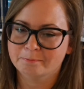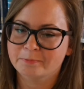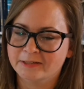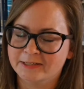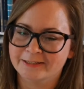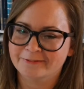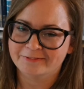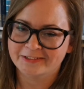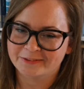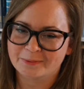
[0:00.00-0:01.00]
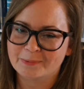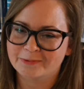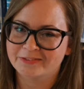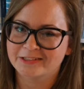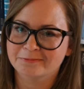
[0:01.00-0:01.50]
being with all
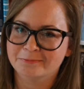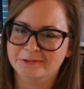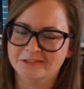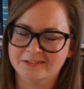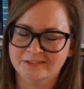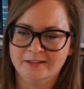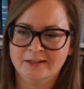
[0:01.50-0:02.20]
these books.